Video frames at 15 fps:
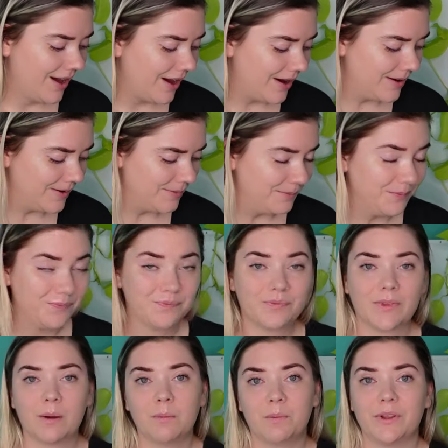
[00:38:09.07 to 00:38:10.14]
Um,
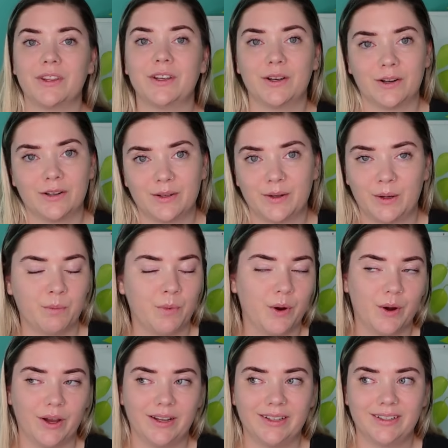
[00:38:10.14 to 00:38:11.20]
but the yarn that I
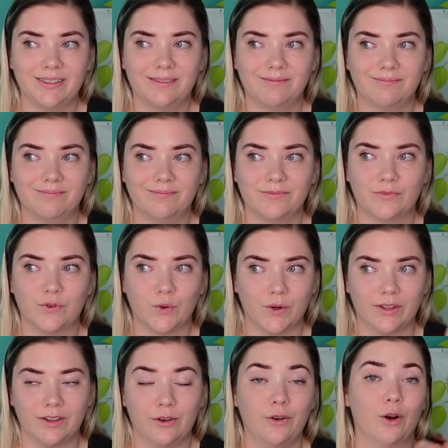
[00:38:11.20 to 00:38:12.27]
bought for
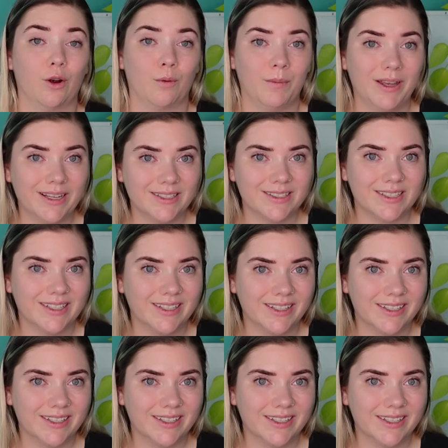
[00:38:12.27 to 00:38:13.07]
the garment,